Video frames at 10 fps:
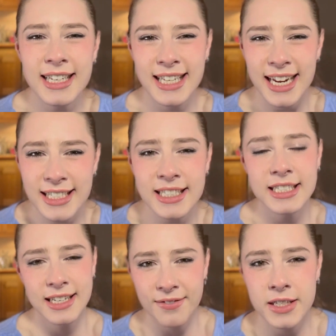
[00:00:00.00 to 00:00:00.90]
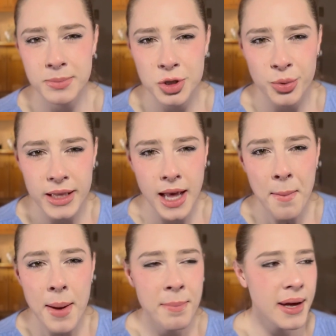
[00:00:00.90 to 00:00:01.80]
taste the difference between
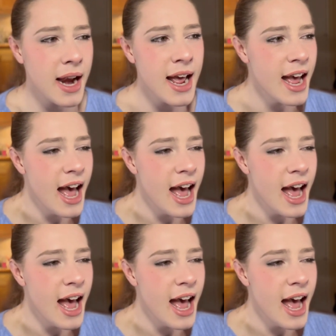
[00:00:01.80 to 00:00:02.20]
them, but